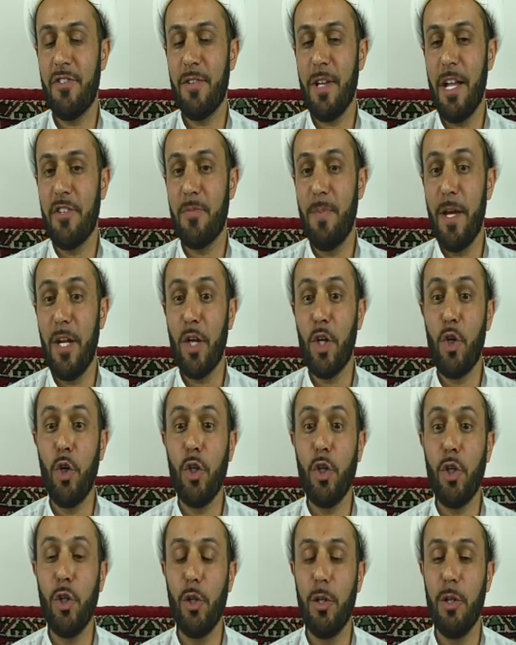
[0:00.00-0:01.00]
been a
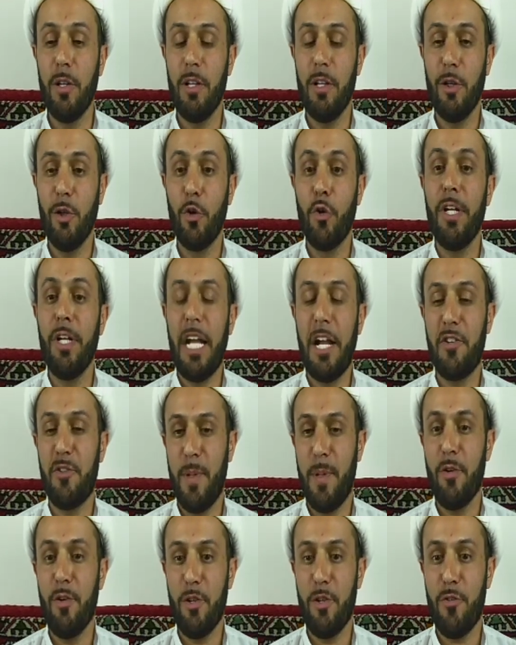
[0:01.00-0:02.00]
good learning
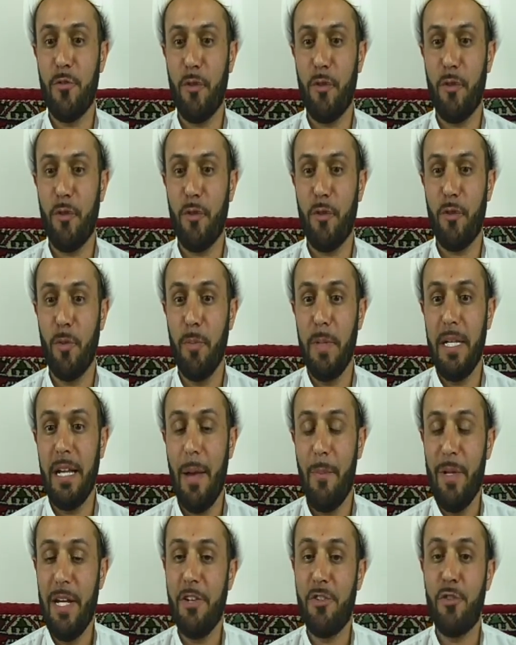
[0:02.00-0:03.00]
experience for me. I
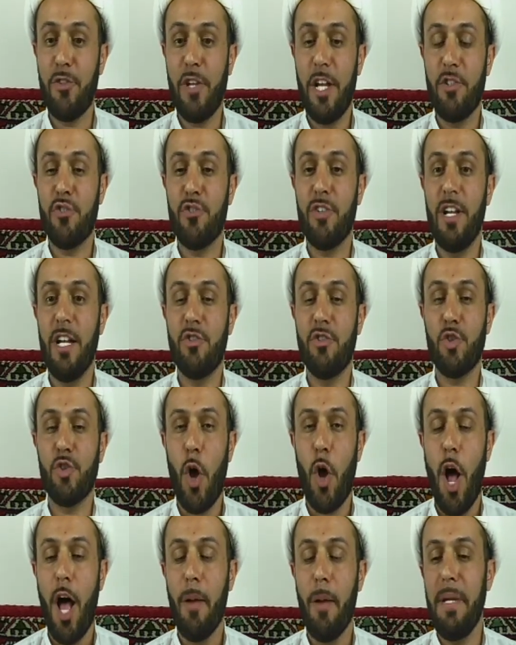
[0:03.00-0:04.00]
mean, it's
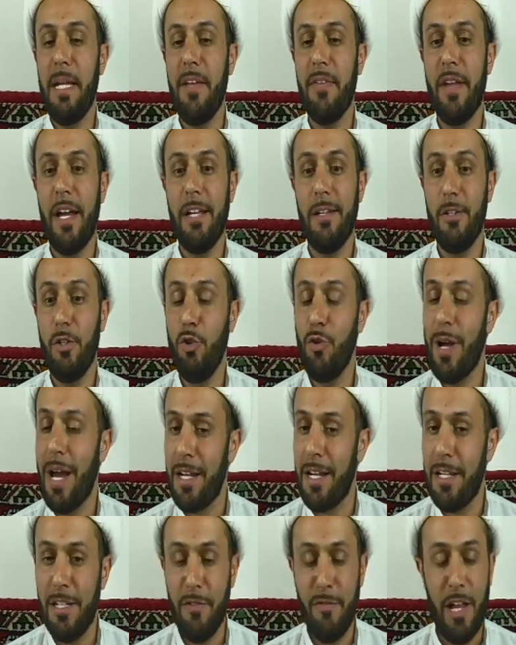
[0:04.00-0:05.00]
taught me that you got to
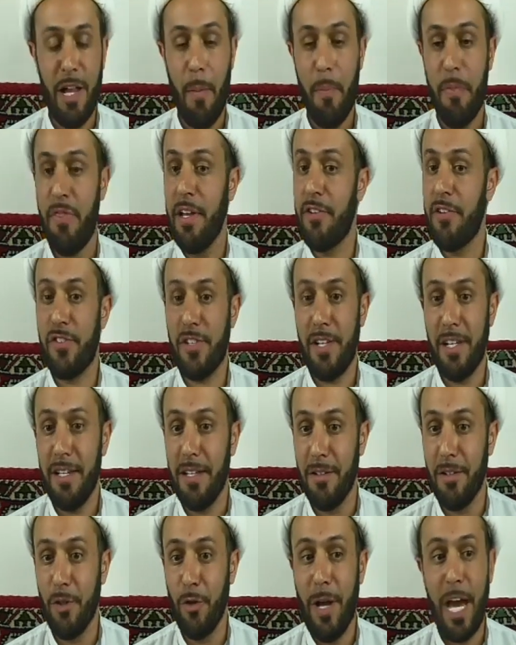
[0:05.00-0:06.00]
develop thick skin.
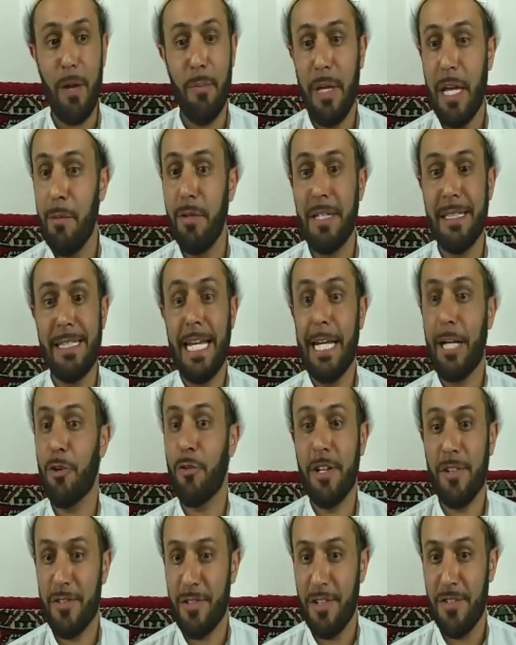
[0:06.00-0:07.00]
You got to be able to take
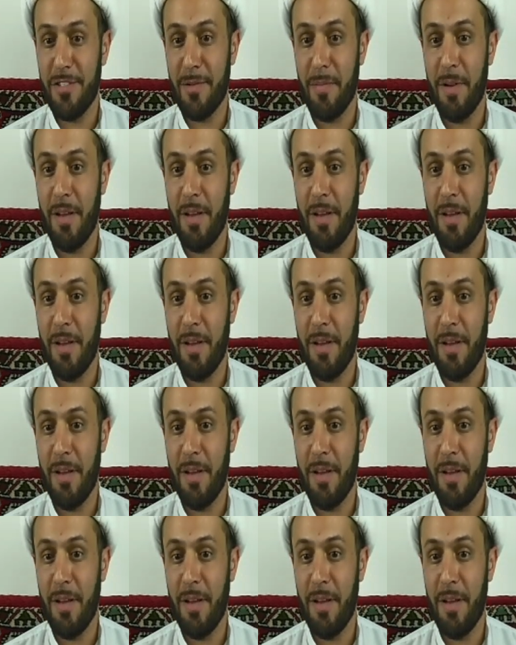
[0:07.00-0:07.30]
criticism.